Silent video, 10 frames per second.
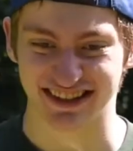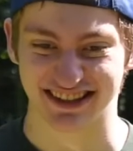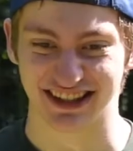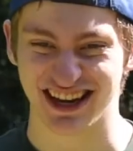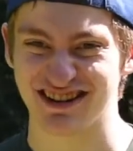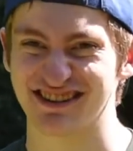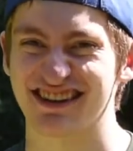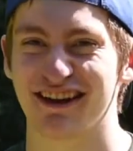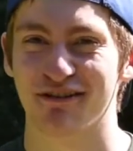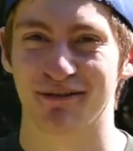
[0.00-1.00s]
Scouts.
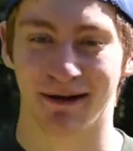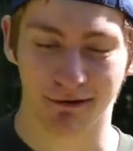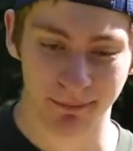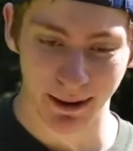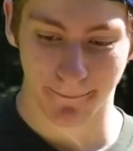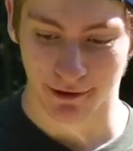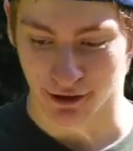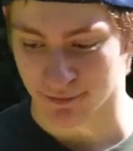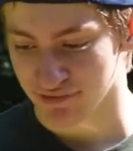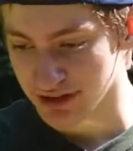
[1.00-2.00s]
Now
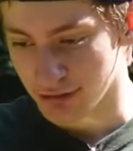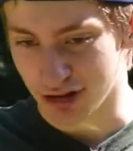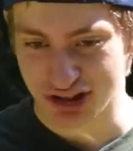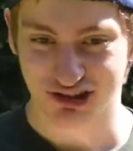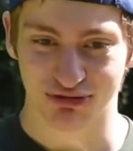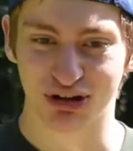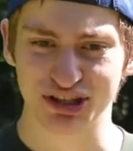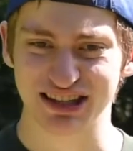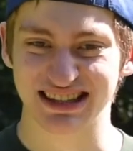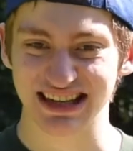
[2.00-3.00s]
remember, once
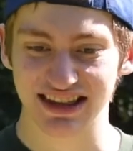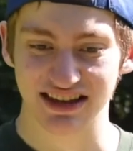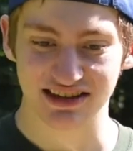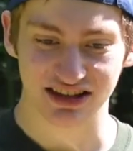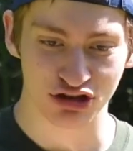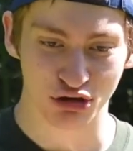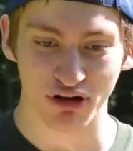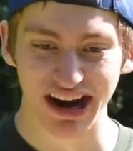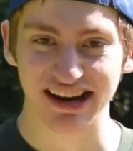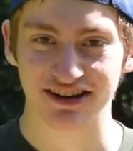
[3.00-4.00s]
you see this and you're
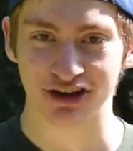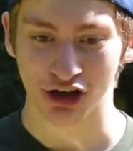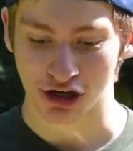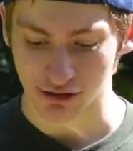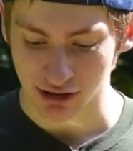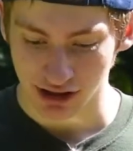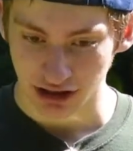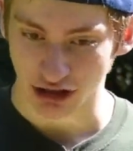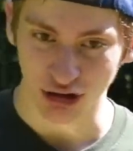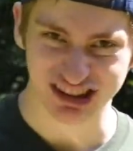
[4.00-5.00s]
ready to go
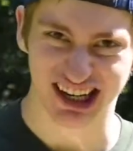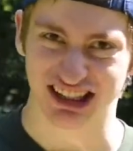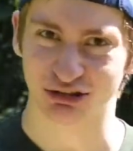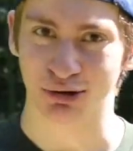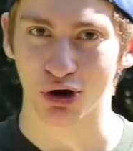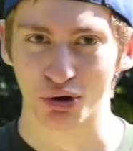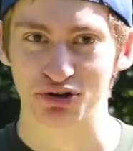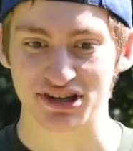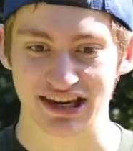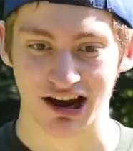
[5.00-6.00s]
and talk to an
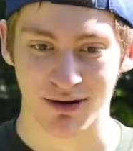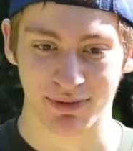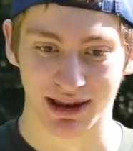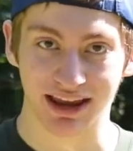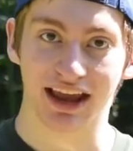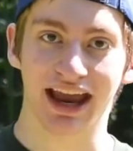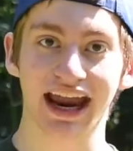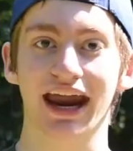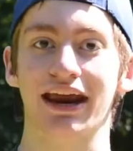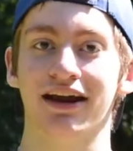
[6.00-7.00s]
older scout and be like,
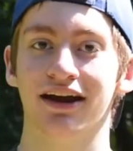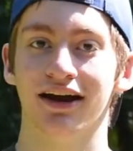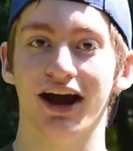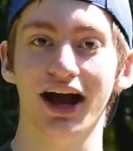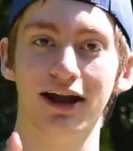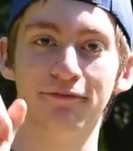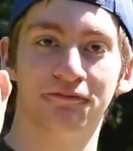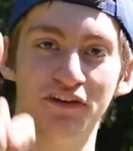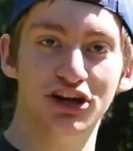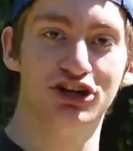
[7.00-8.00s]
hey, I
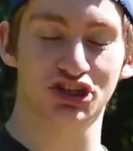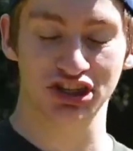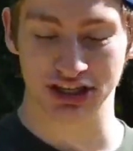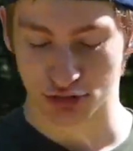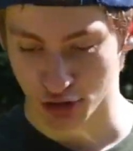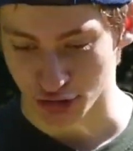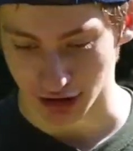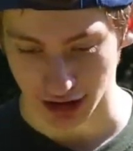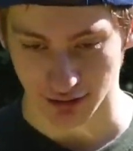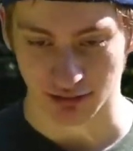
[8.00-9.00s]
finished this
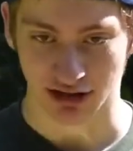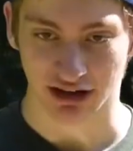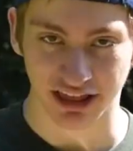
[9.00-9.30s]
requirement.